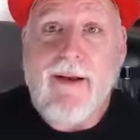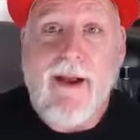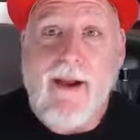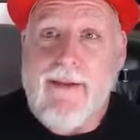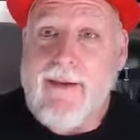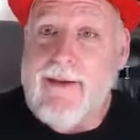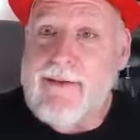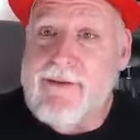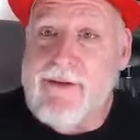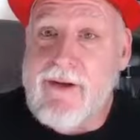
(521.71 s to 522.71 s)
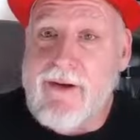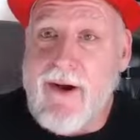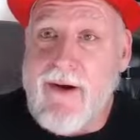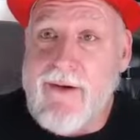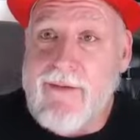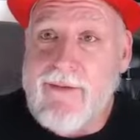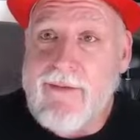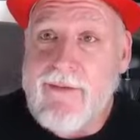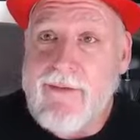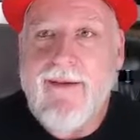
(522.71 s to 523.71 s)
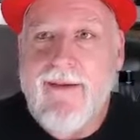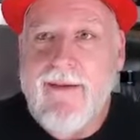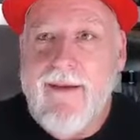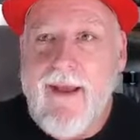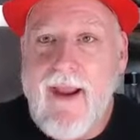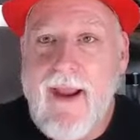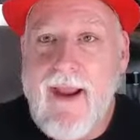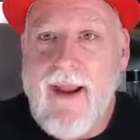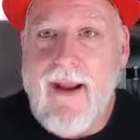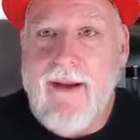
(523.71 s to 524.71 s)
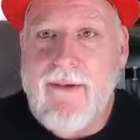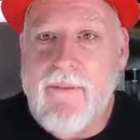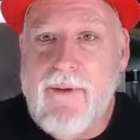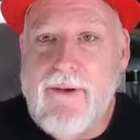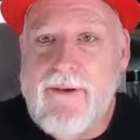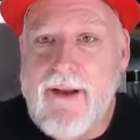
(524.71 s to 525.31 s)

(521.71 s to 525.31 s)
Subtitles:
I think this is a good card. And we'll get